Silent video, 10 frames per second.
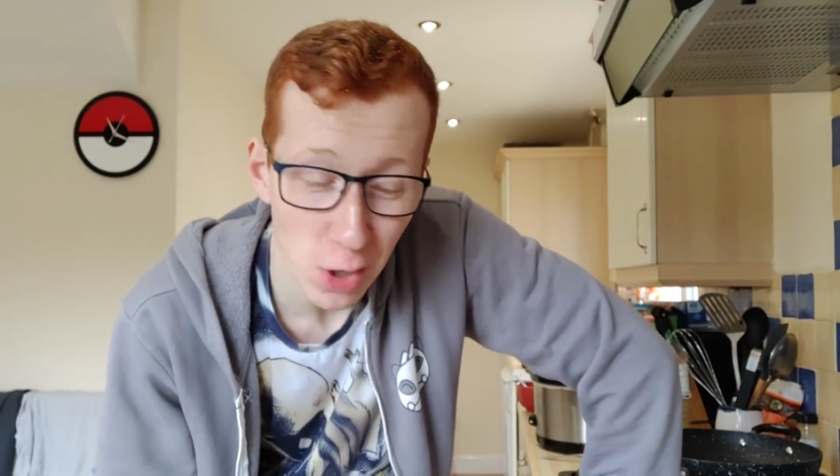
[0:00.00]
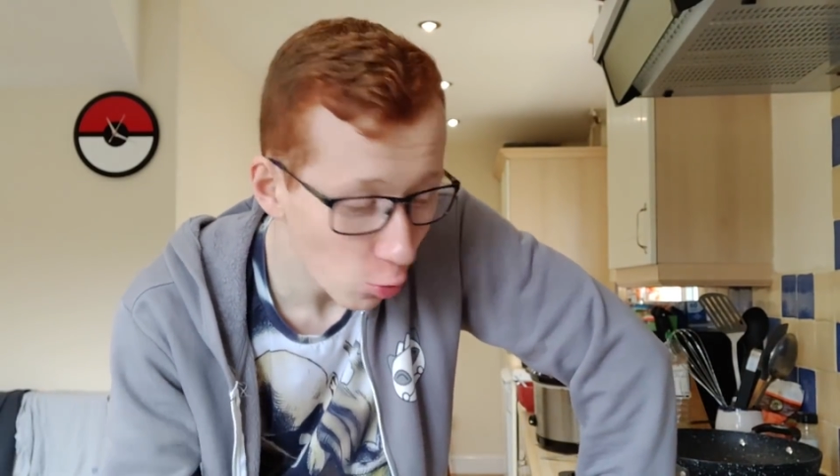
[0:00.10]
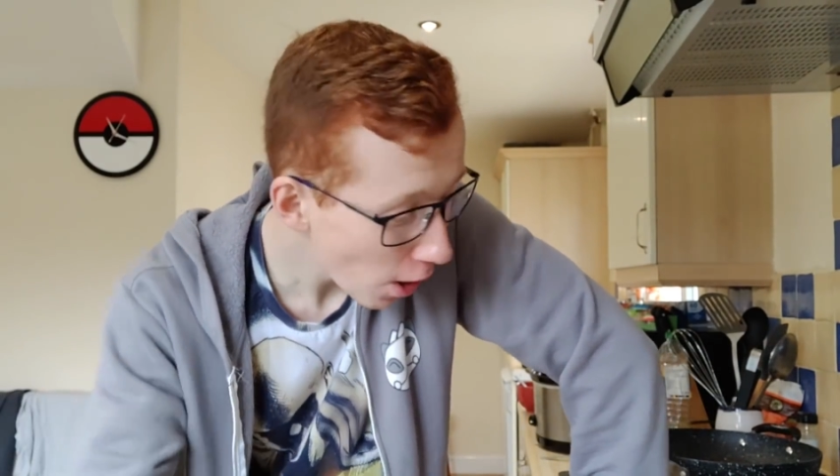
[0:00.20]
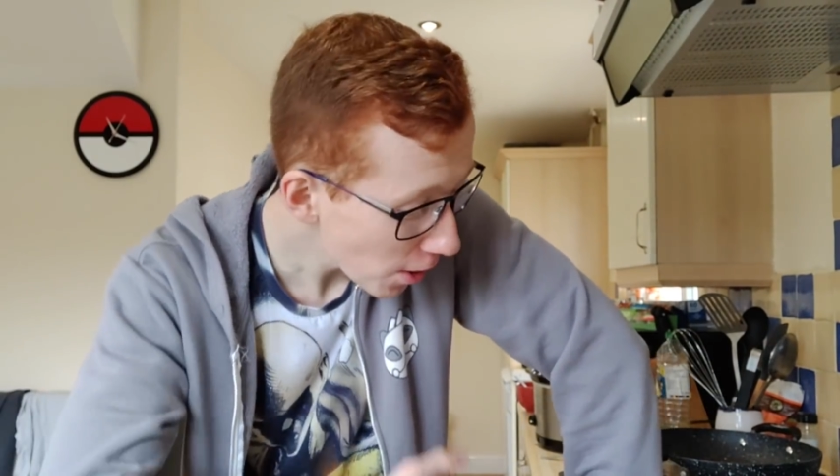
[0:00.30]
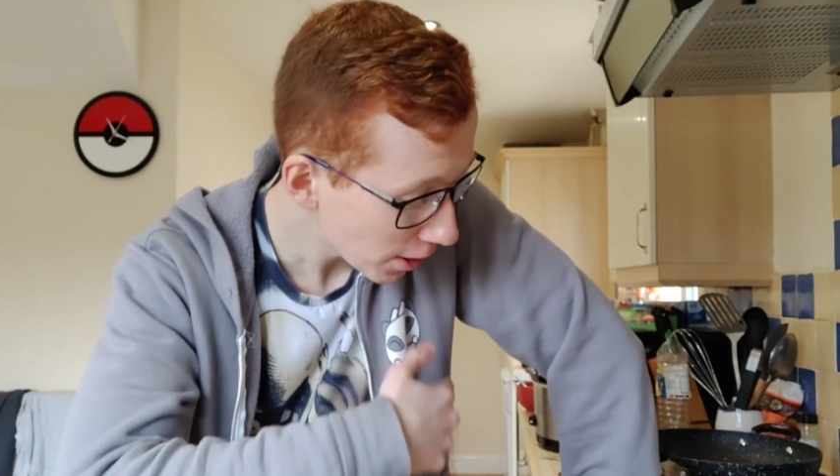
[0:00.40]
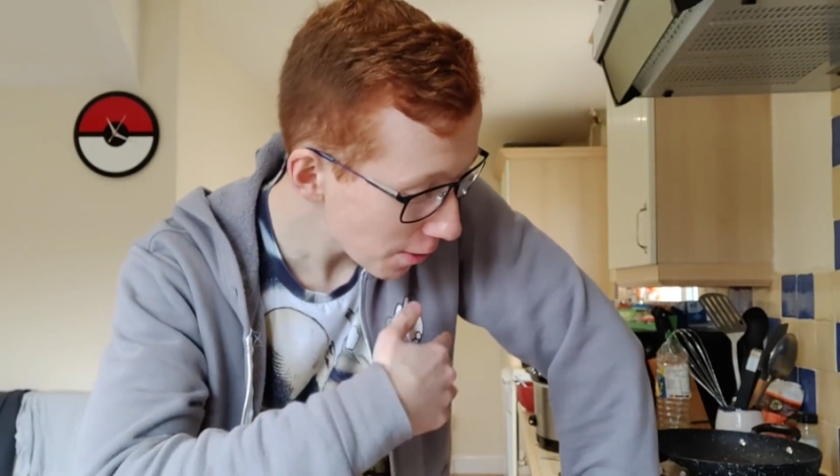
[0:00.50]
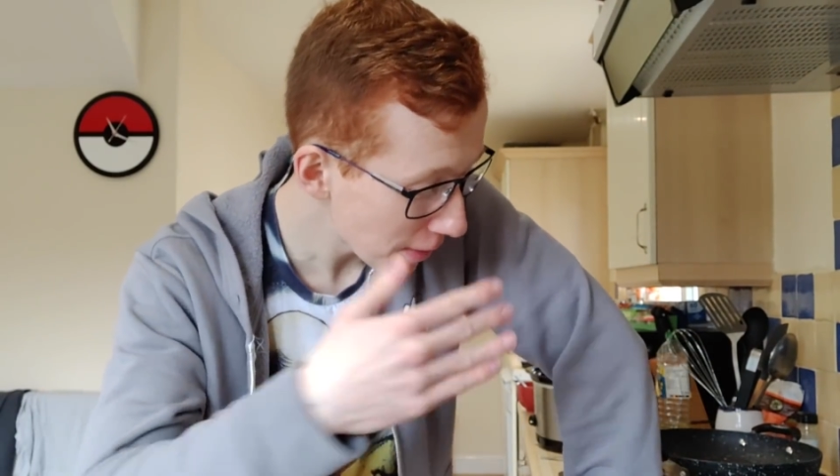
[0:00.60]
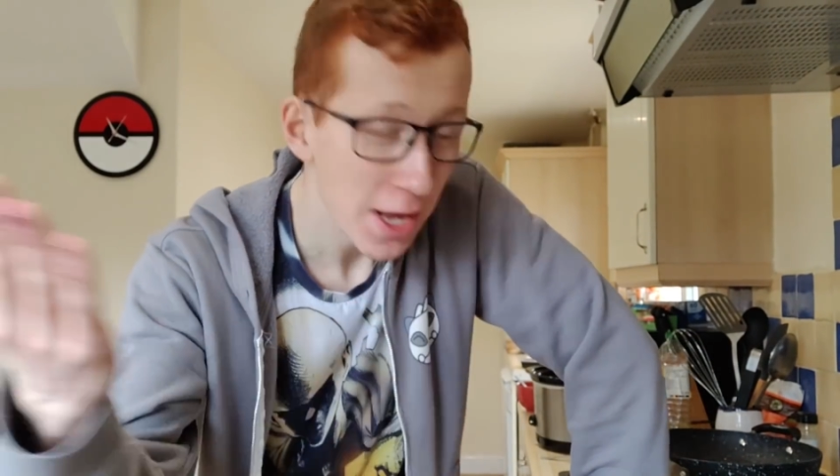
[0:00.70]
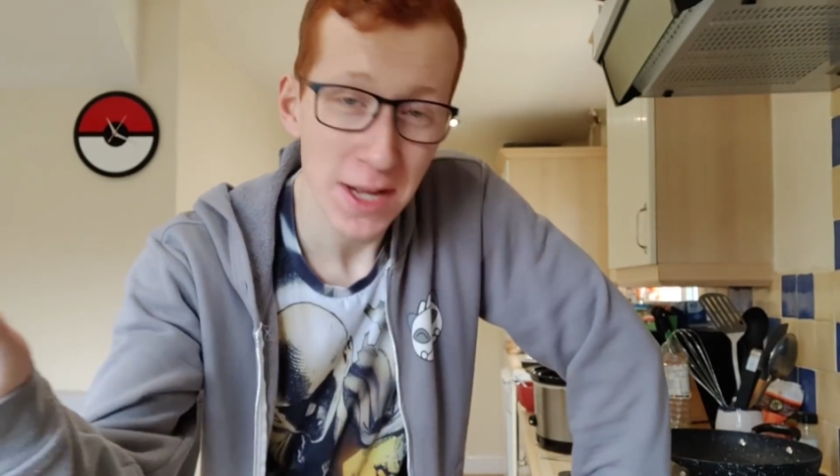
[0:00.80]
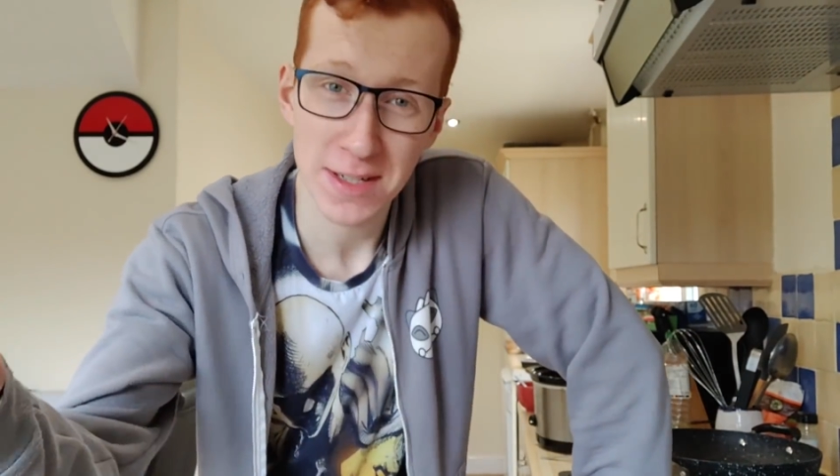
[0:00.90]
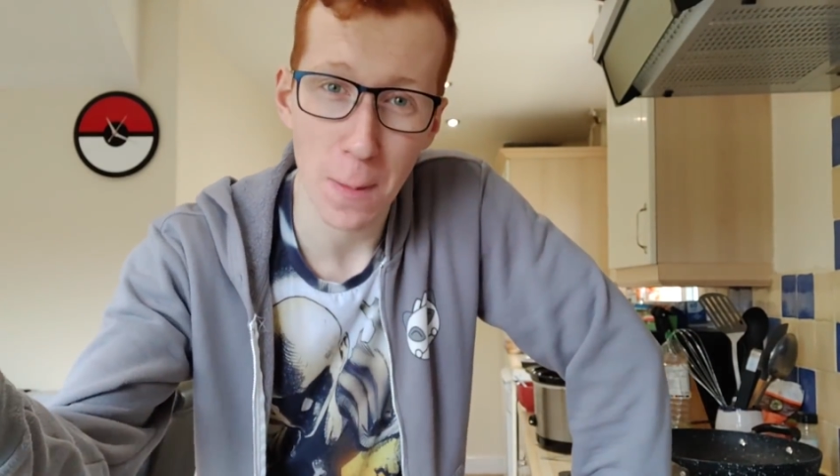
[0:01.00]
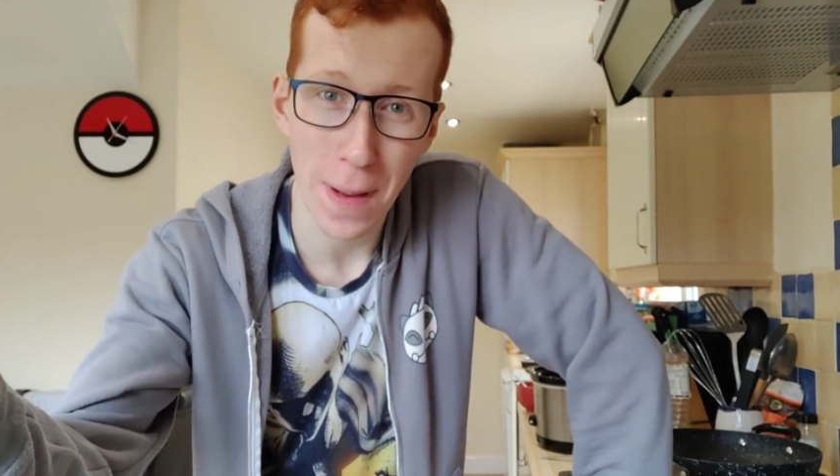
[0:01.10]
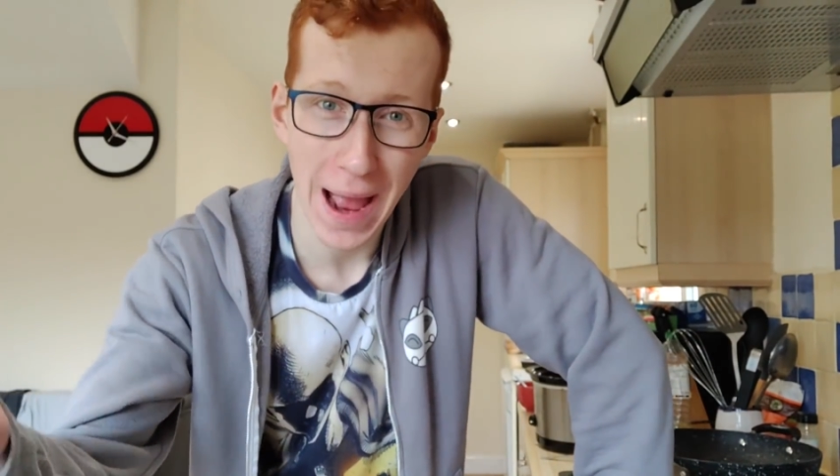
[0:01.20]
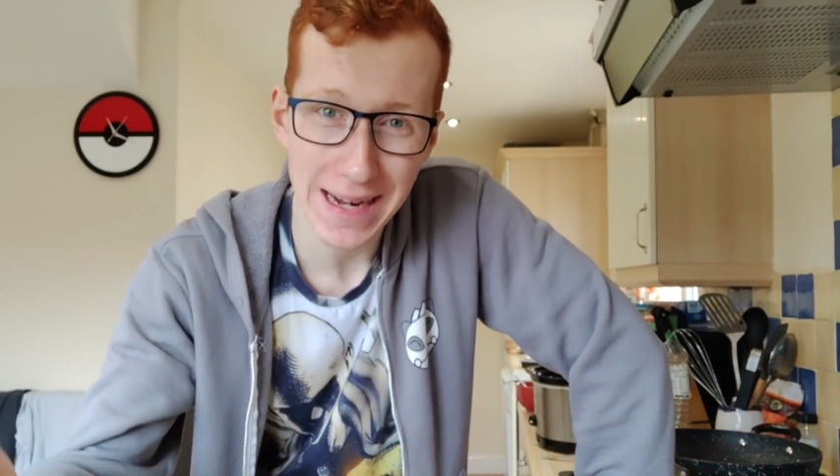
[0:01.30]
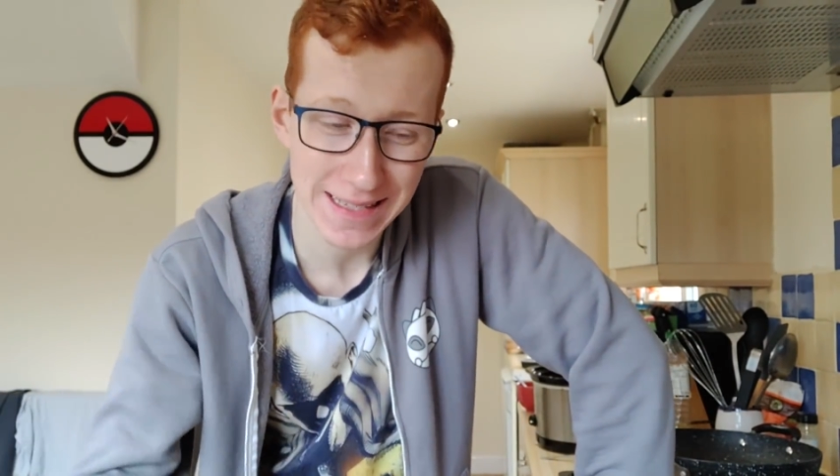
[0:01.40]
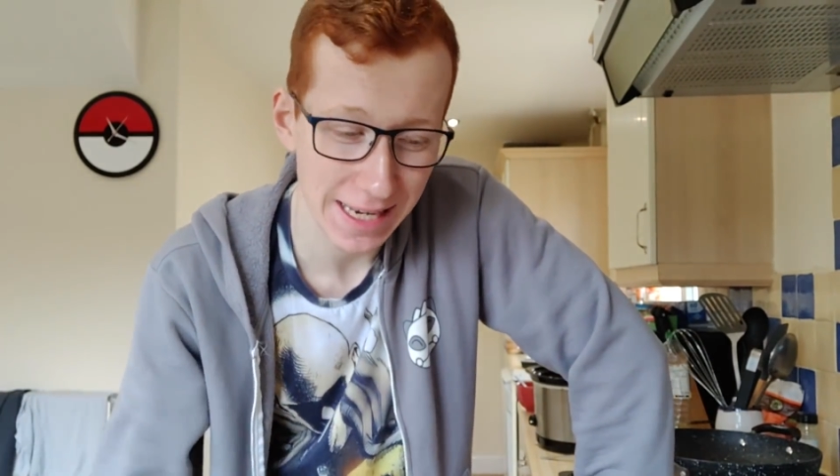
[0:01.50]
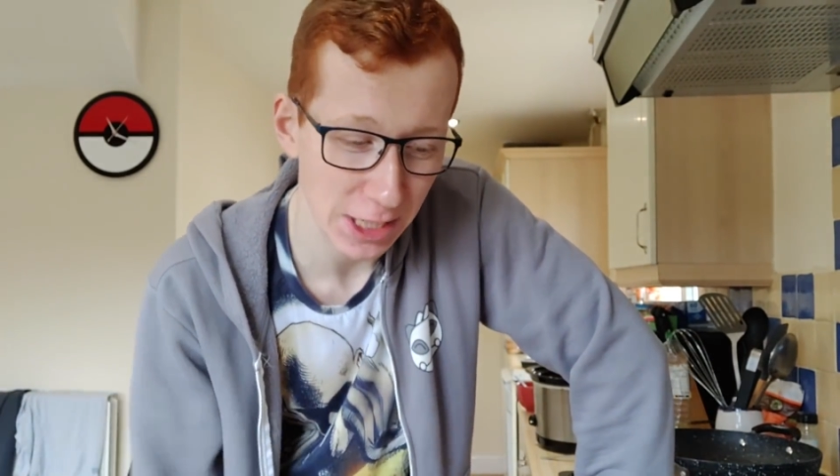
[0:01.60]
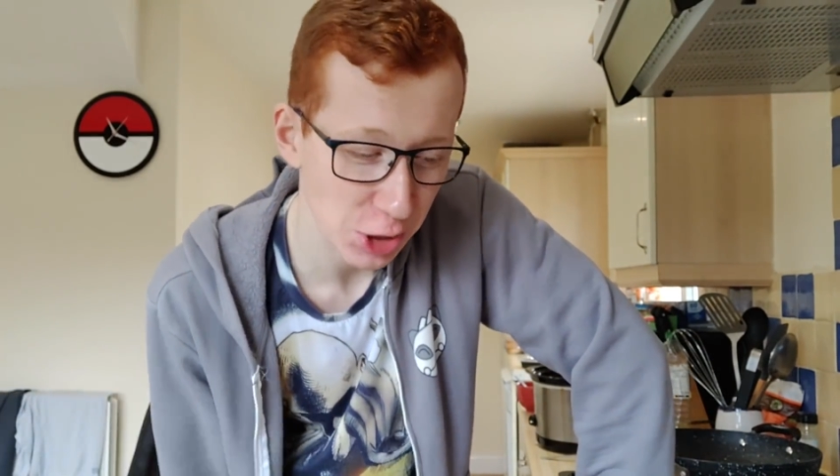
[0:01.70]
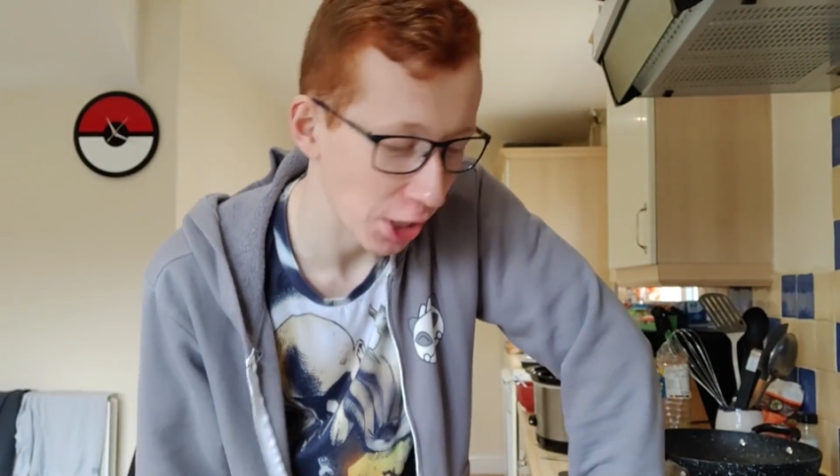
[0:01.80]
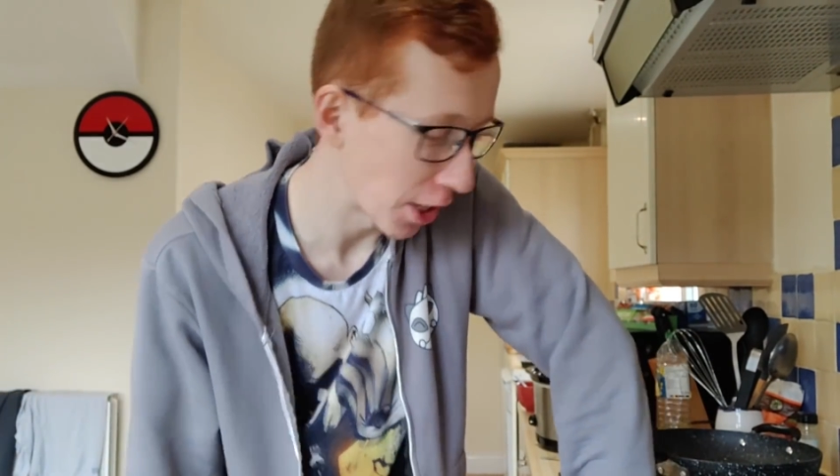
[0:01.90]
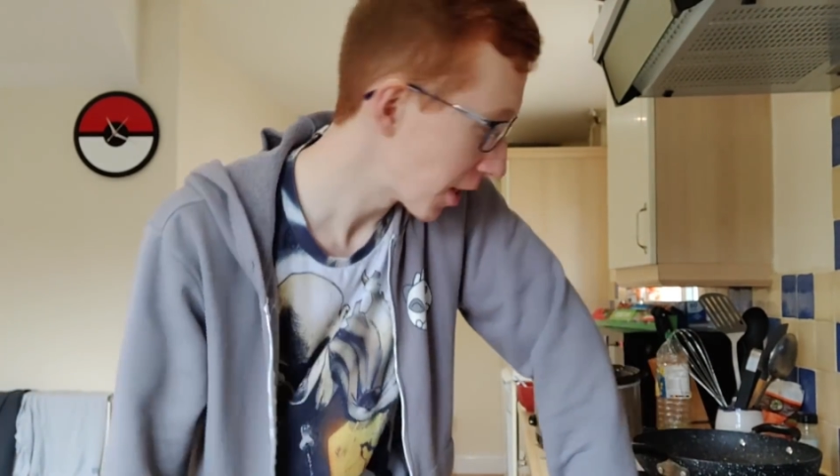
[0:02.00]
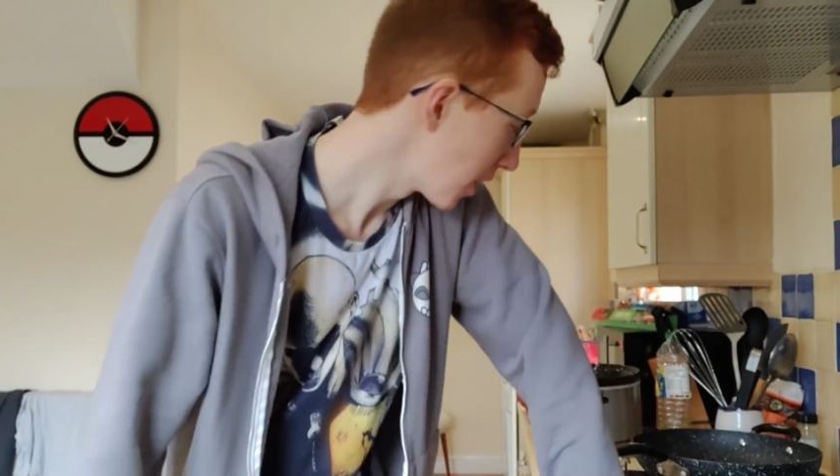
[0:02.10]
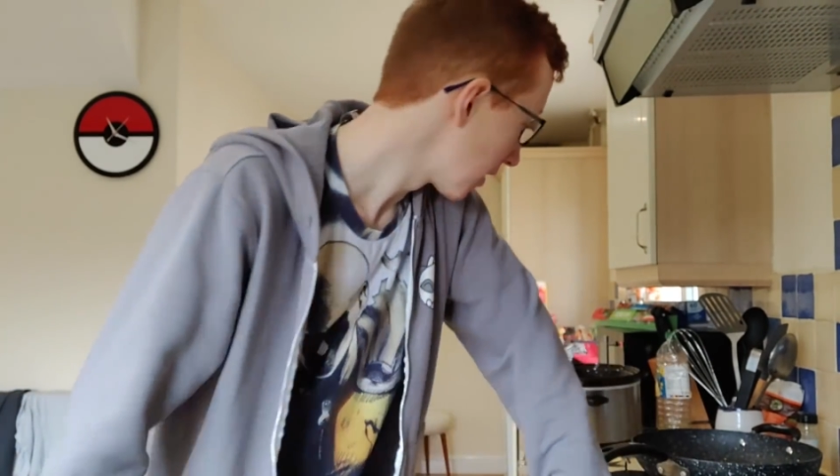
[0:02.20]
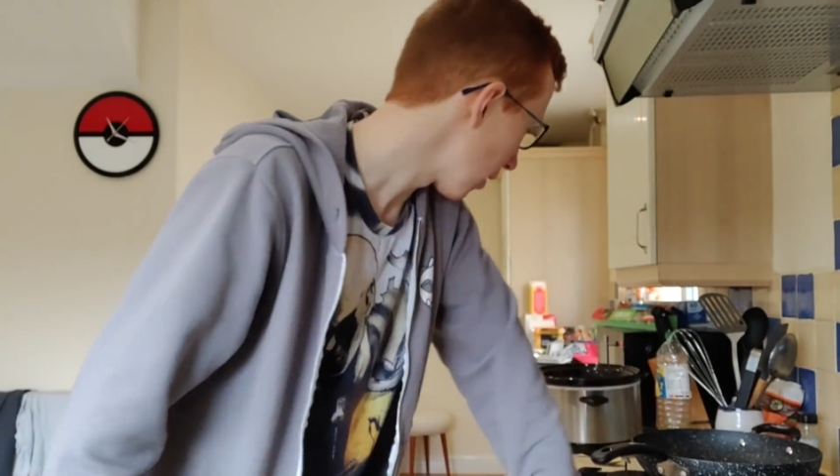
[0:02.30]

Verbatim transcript: So welcome to Pat's Kitchen.